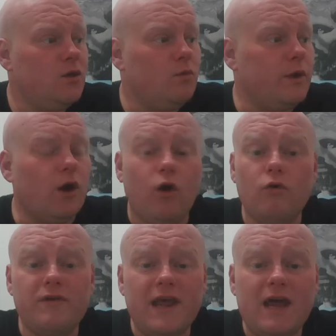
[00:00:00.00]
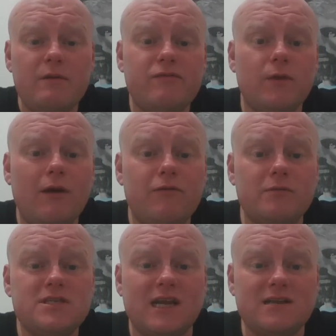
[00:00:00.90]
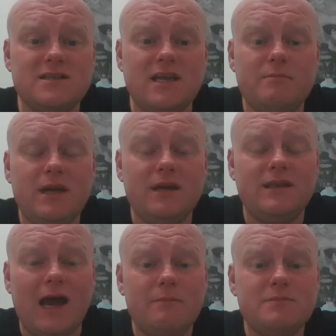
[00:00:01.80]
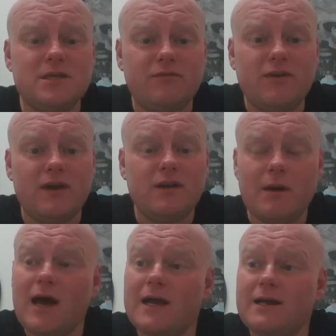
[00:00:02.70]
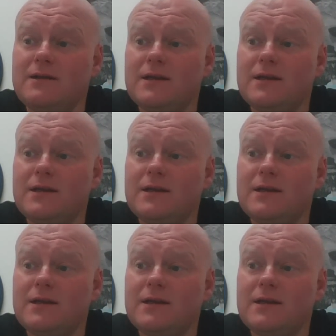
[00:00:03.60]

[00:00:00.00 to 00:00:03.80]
We got over there. We flew out from Stansted, me and Daps and a friend of mine.